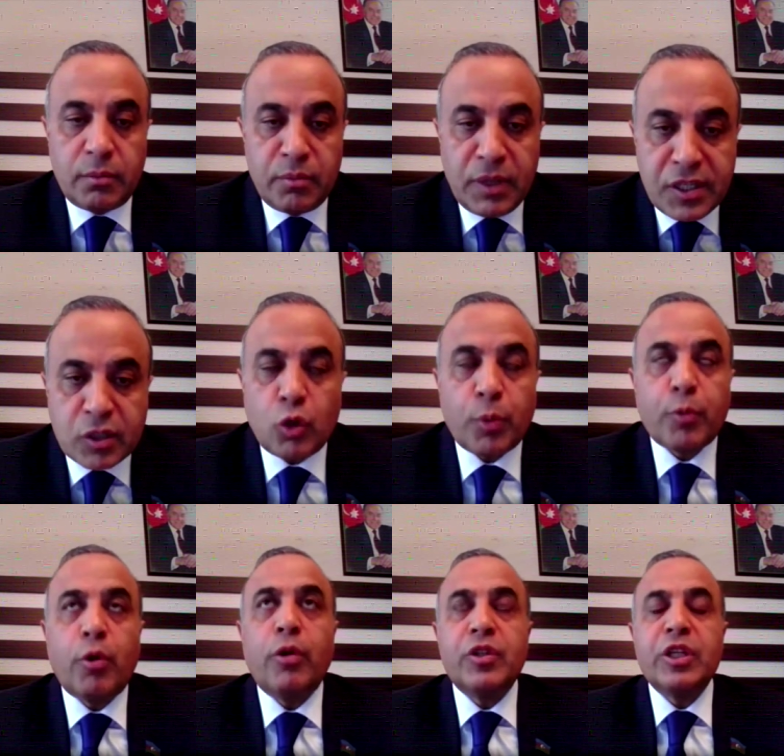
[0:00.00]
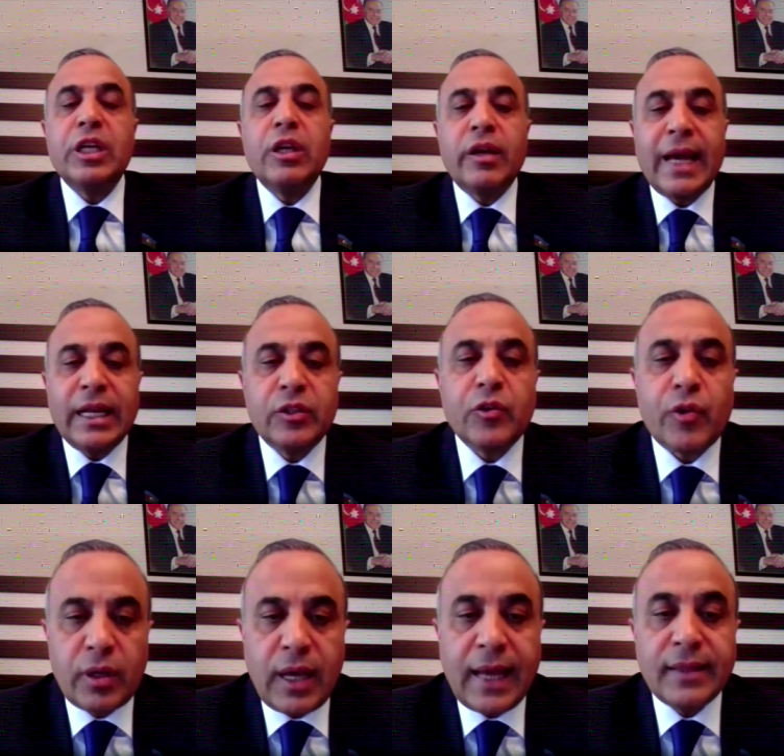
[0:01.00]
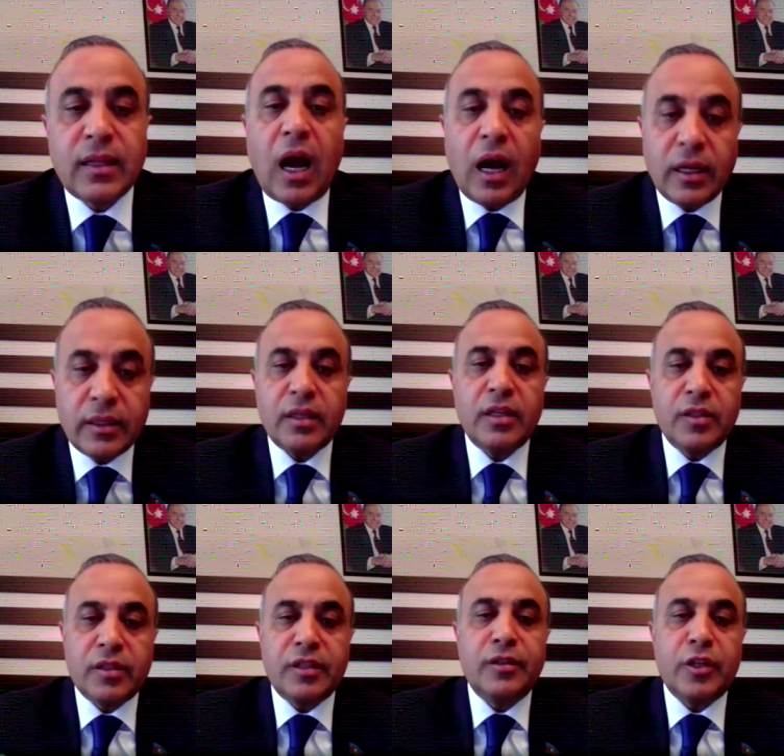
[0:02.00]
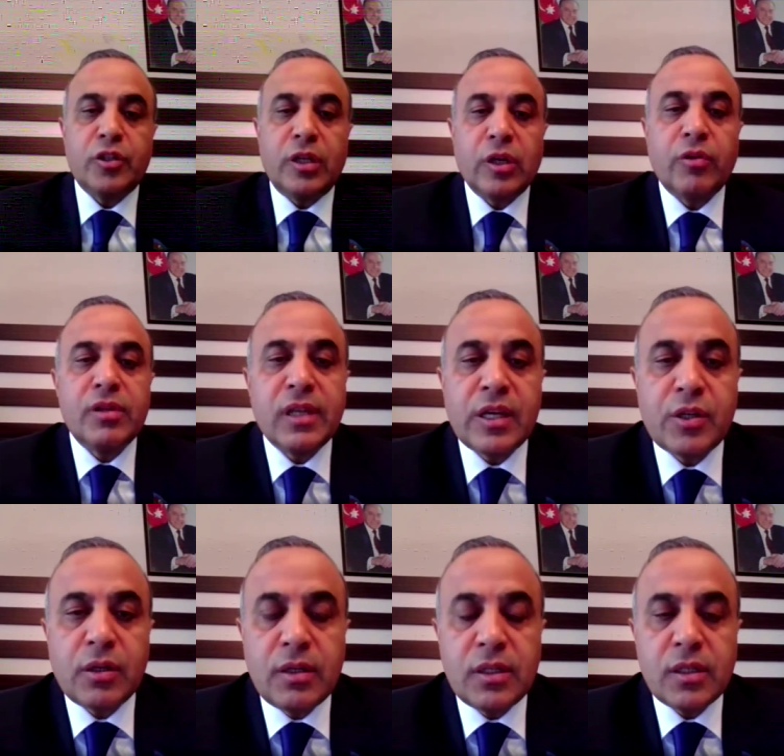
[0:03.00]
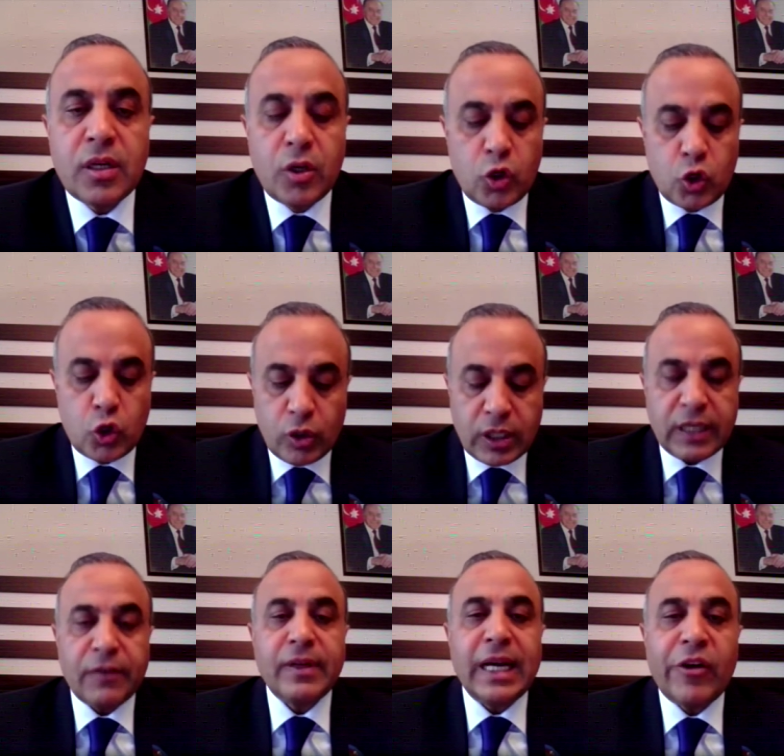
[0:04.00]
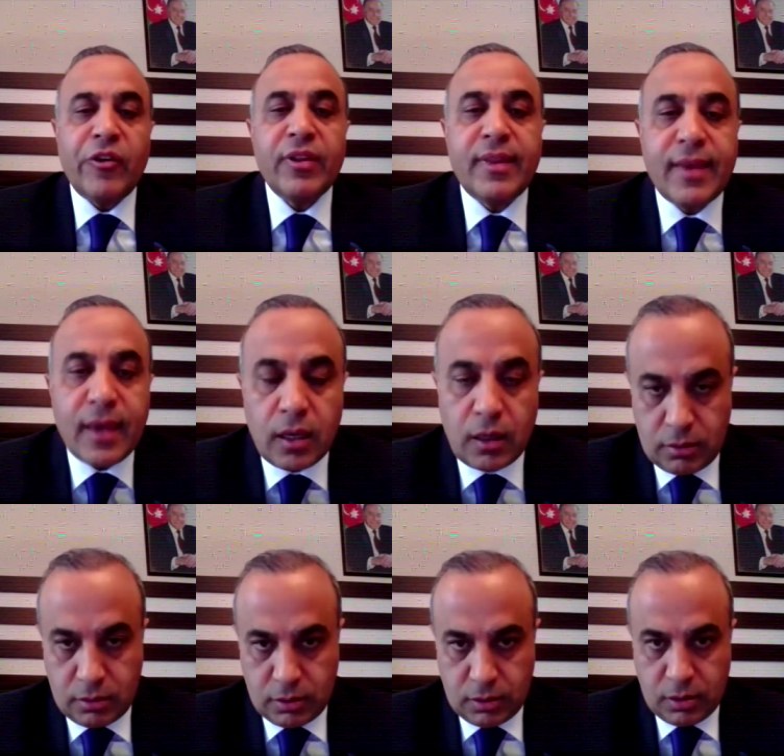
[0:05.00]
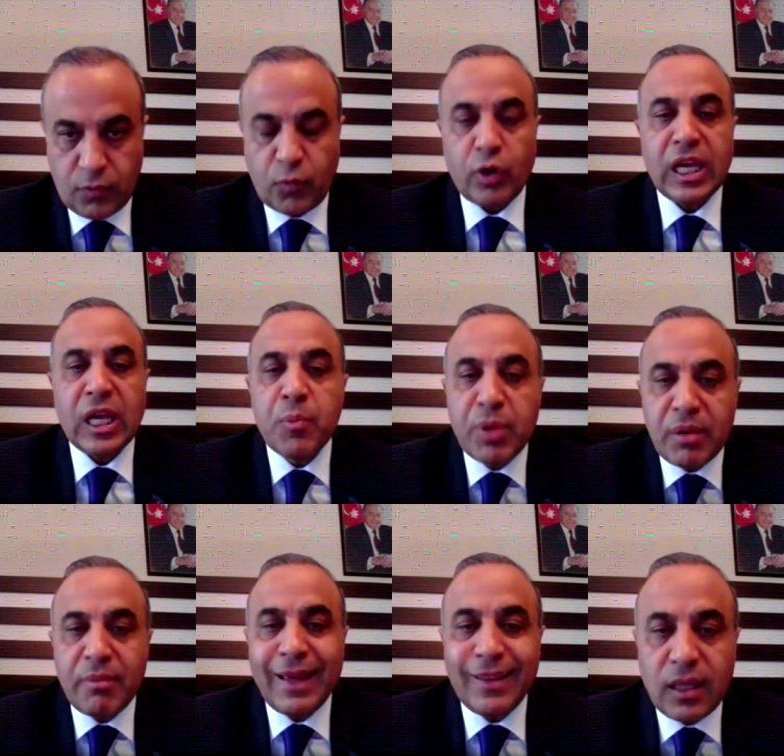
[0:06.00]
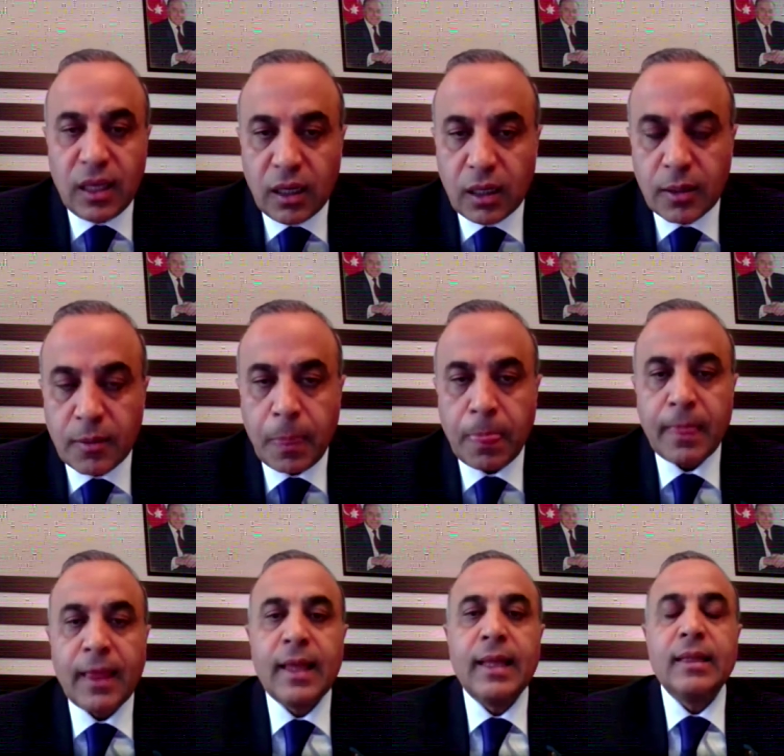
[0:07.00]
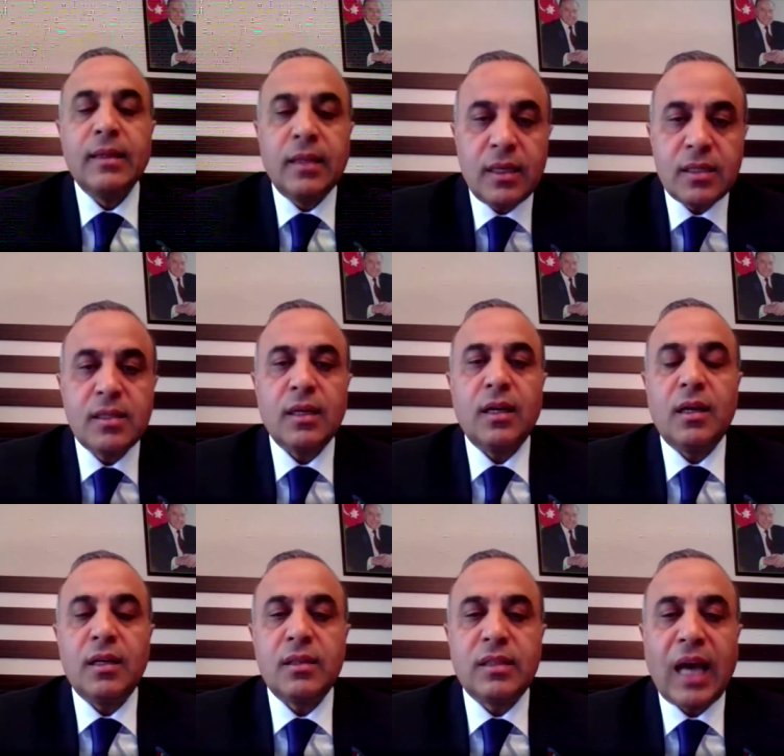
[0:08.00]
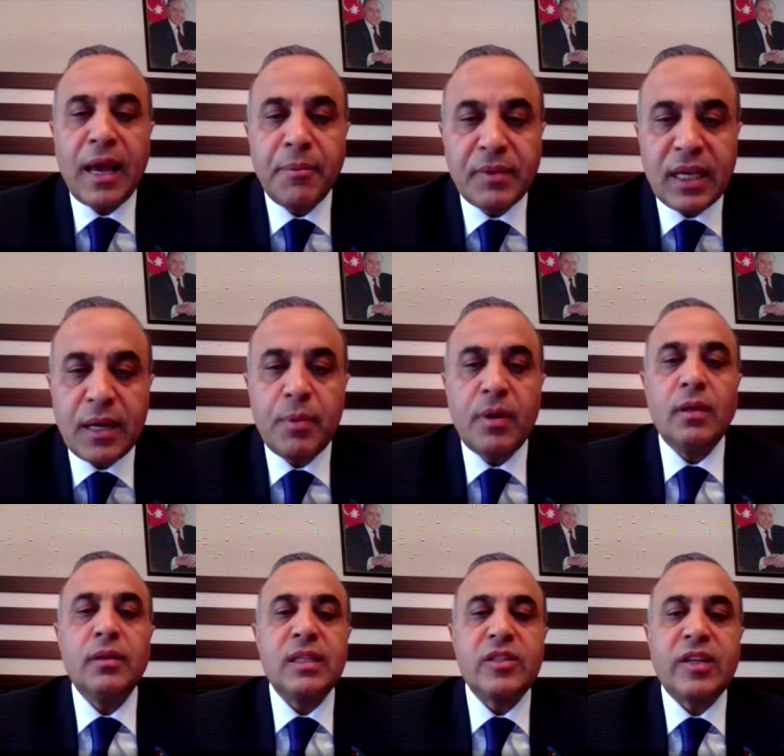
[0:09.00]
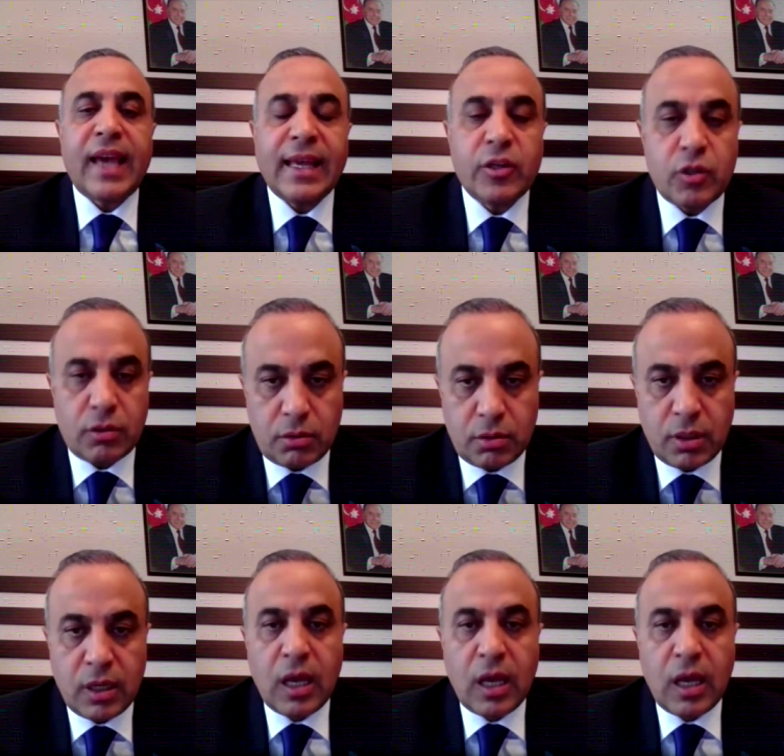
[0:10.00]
Minsk Group co-chairing country and other international organizations should give guarantee for implementing this timetable, the schedule.